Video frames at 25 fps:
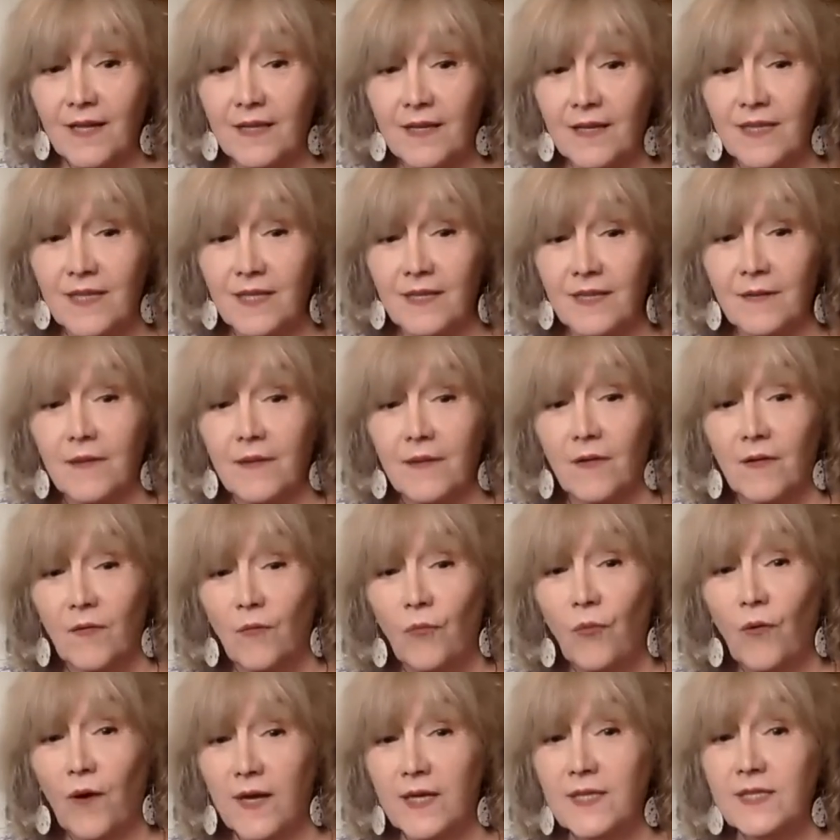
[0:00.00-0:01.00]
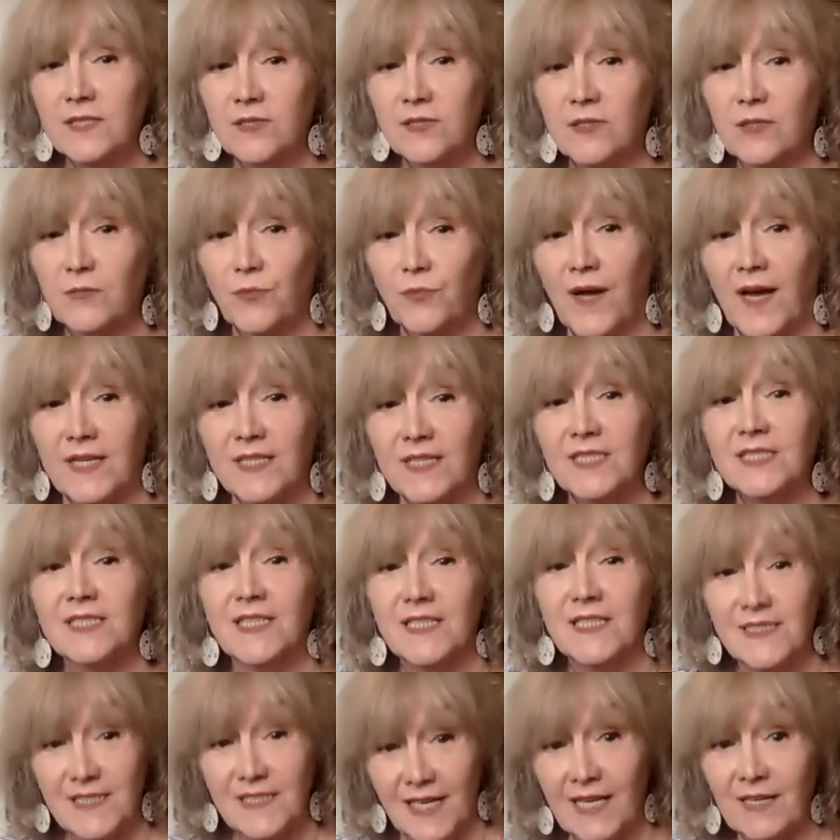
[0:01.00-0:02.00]
And I think what is good
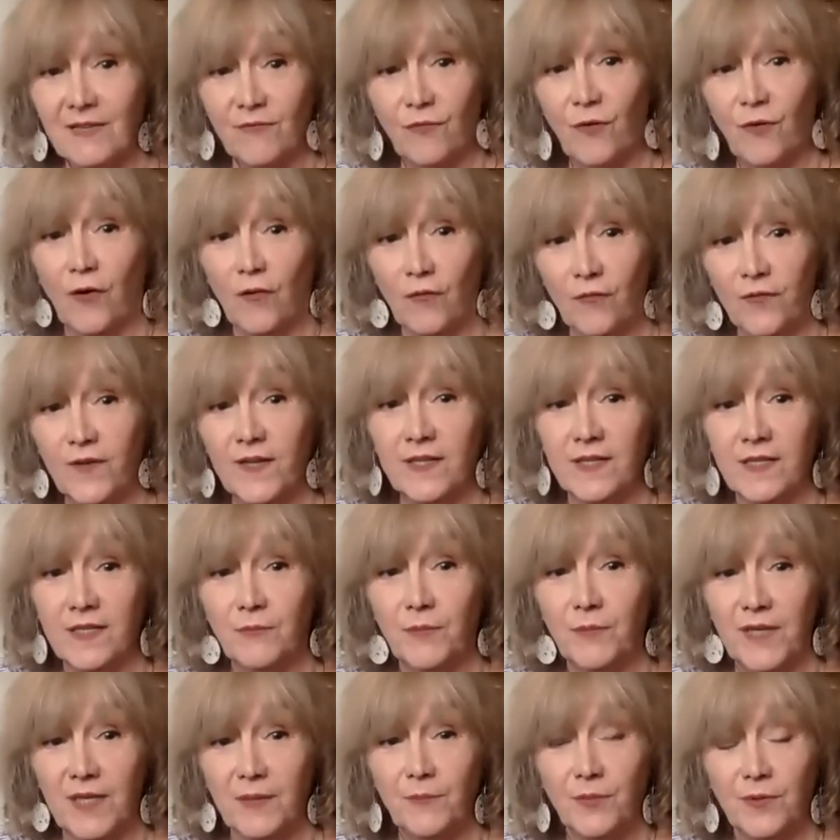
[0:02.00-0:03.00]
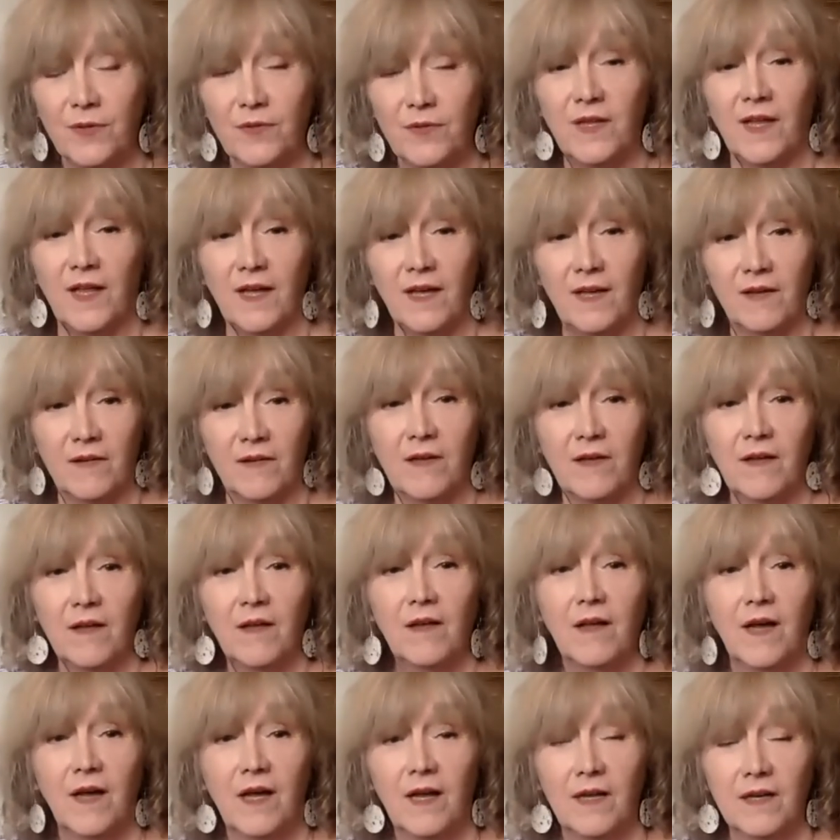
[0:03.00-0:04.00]
practice is involving the people that
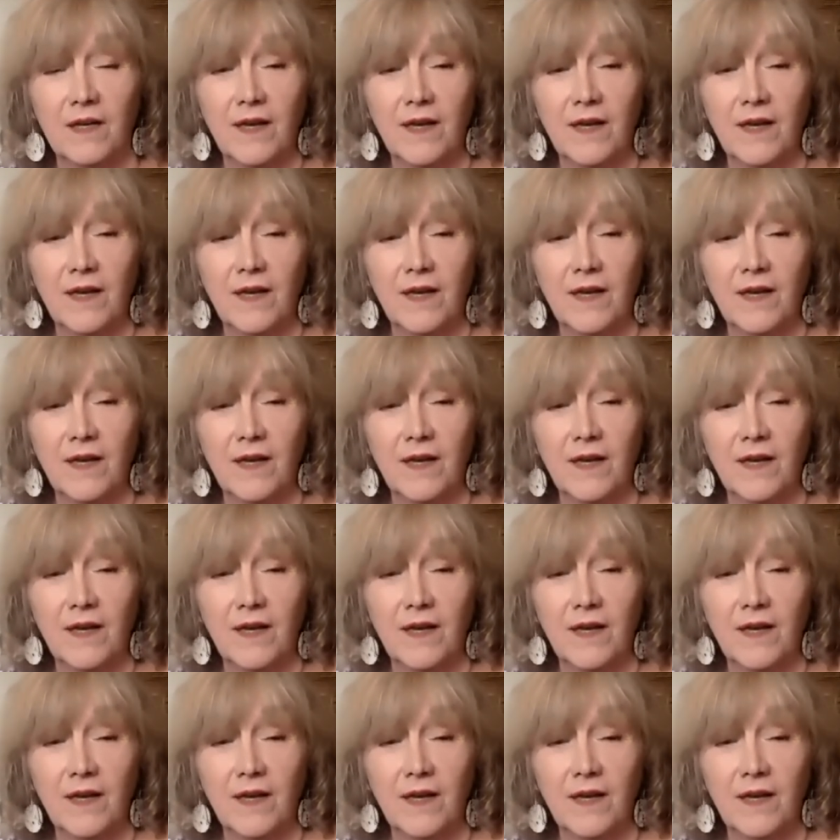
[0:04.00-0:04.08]
are,